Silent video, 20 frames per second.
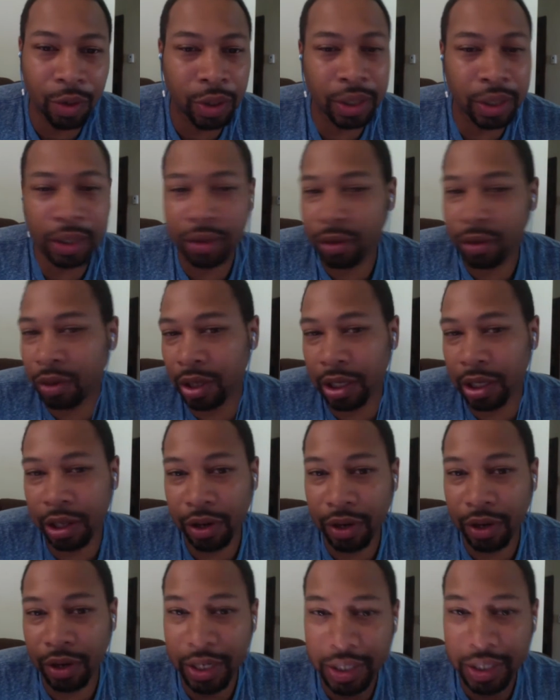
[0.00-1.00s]
or a
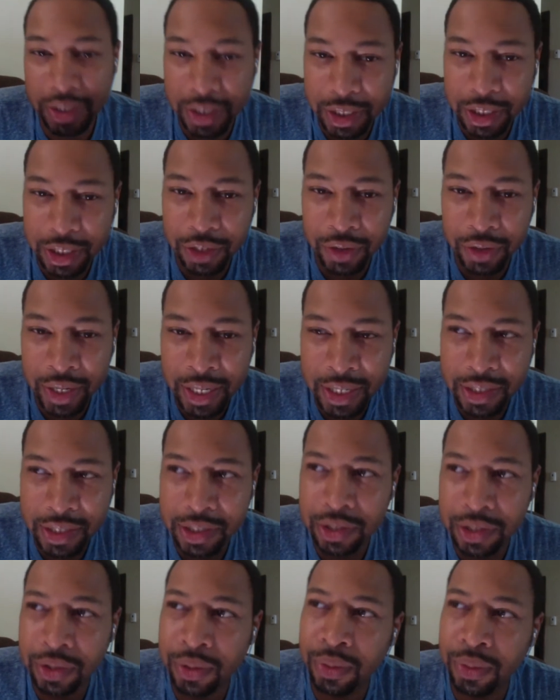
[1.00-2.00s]
little under ten grand.
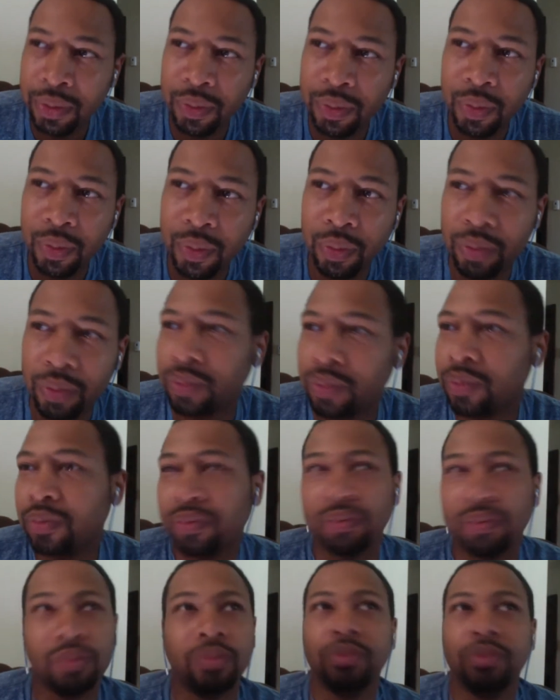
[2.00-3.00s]
So
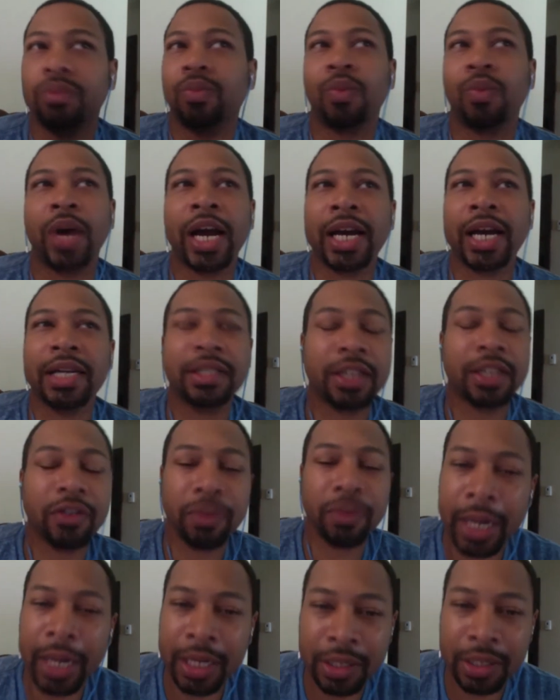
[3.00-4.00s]
why is
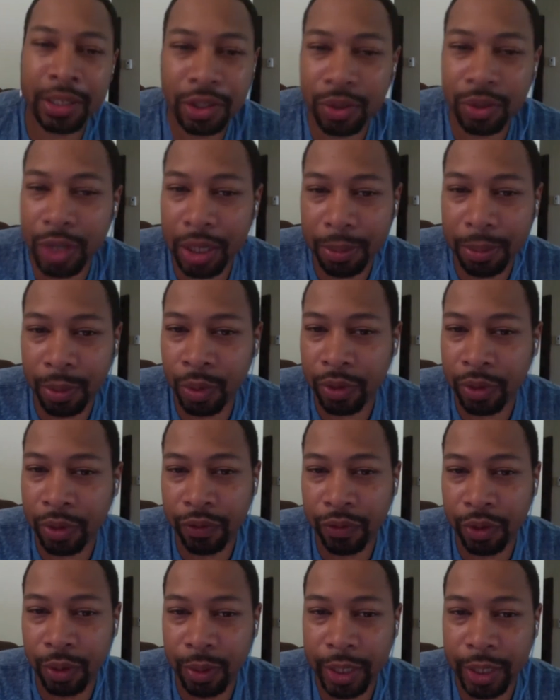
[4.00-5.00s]
everybody so hip on
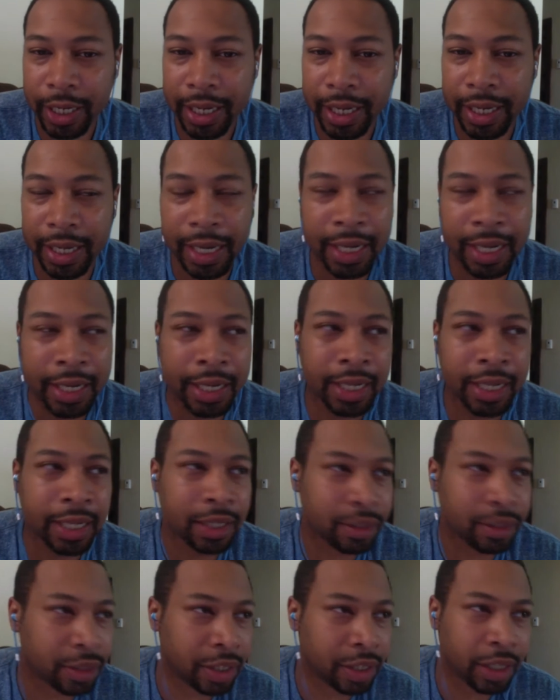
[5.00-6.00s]
401k? And
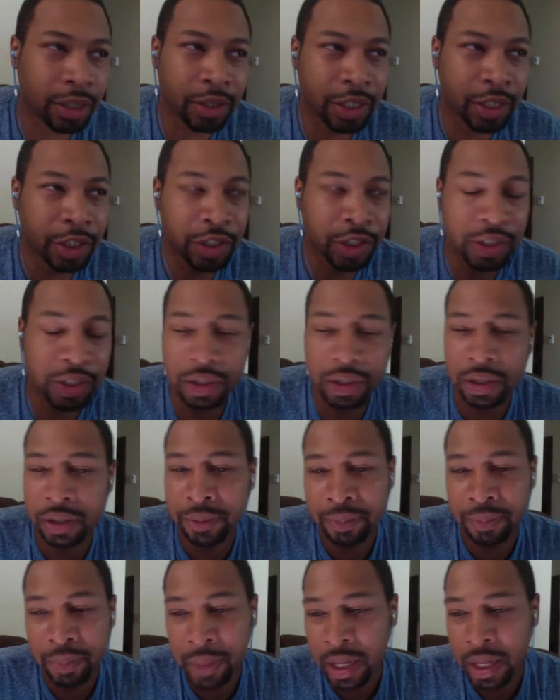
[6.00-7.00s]
then, you know, it's just
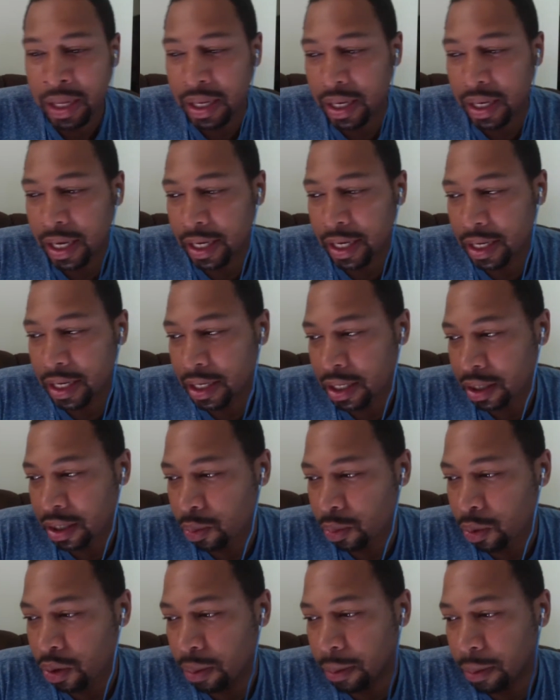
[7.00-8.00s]
a, like a uh,
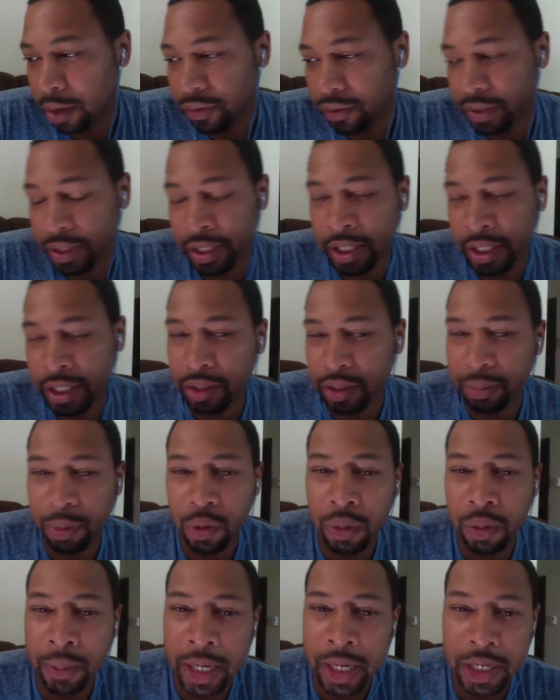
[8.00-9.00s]
Warren Buffett says, it's a
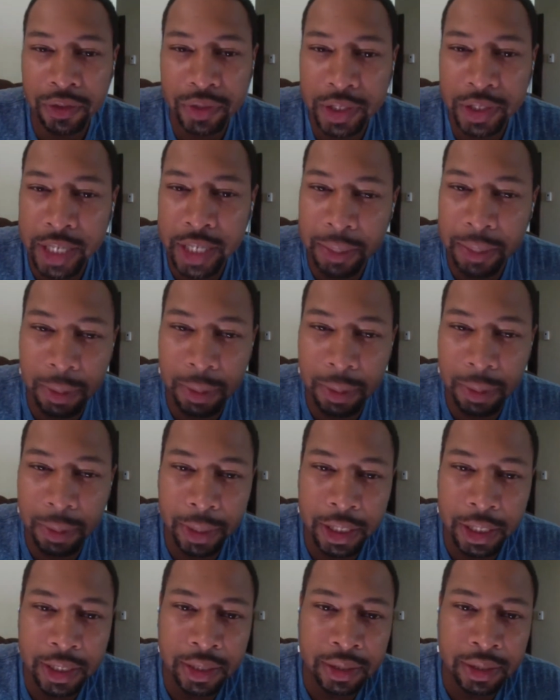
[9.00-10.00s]
poor man's retirement
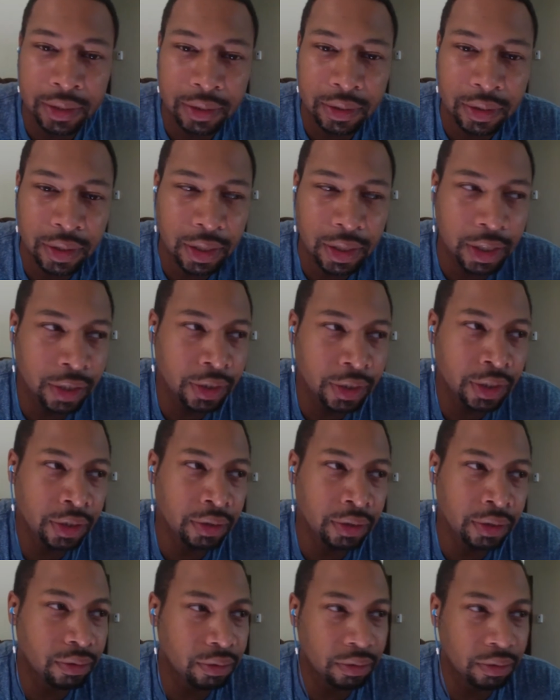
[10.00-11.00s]
plan. You know, you're,
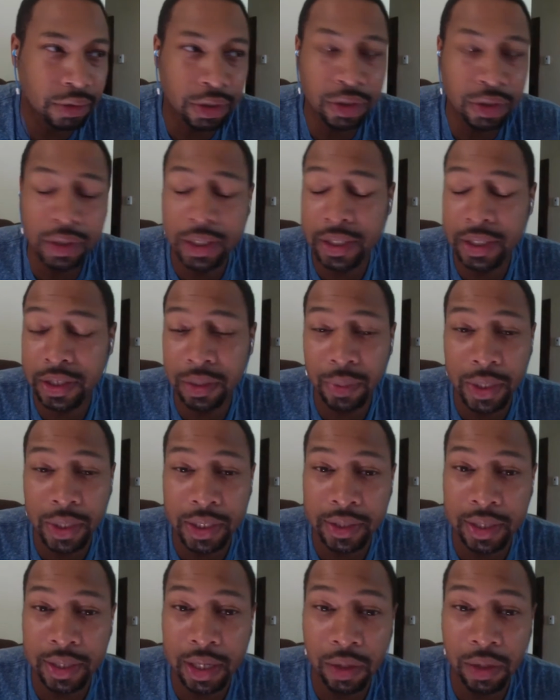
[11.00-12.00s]
you can get somewhere
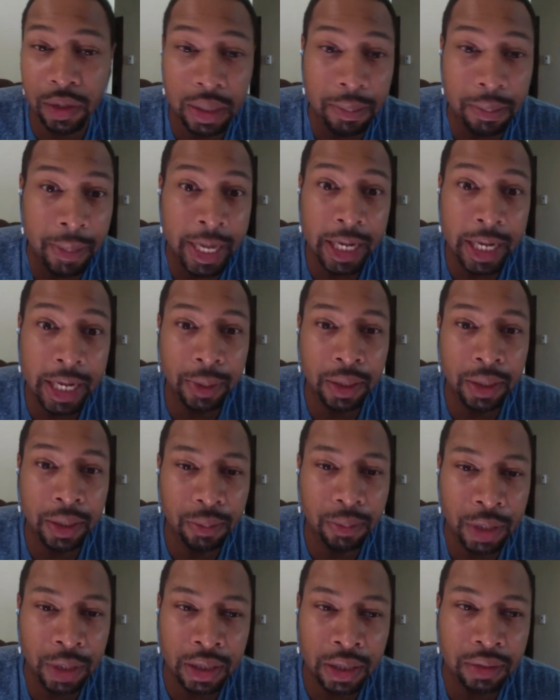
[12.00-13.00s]
slowly, maybe,
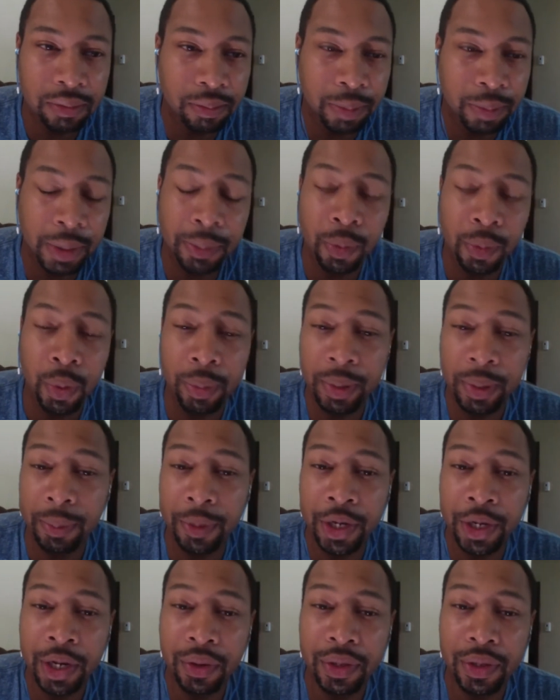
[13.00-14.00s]
but people, what people
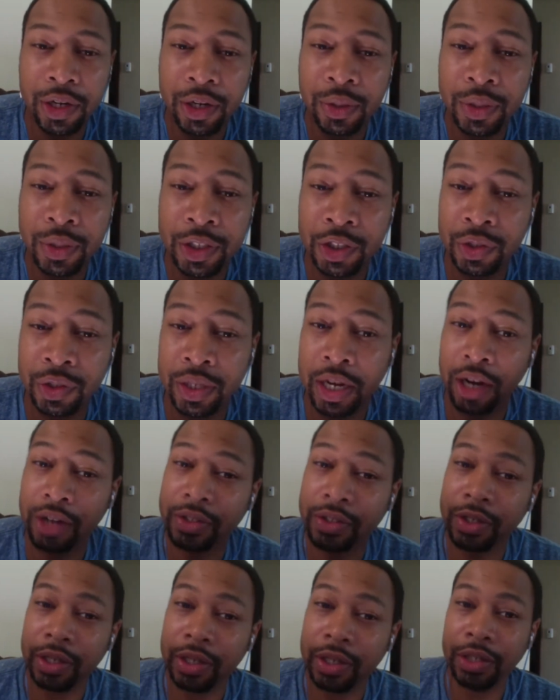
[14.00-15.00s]
don't know is you can
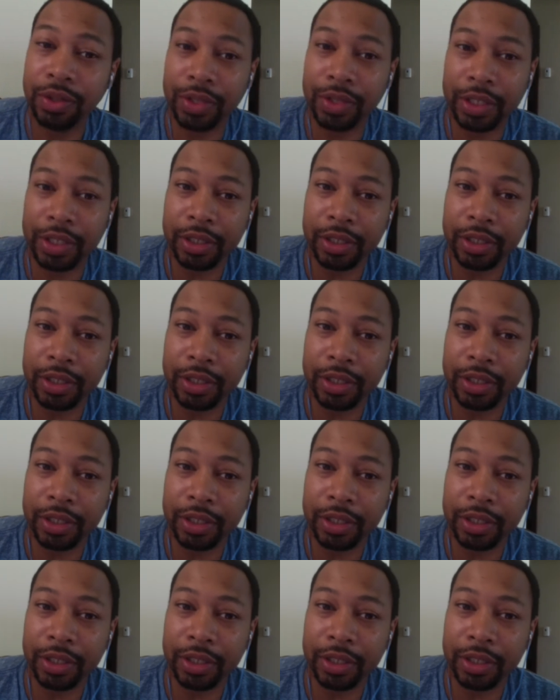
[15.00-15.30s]
also lose it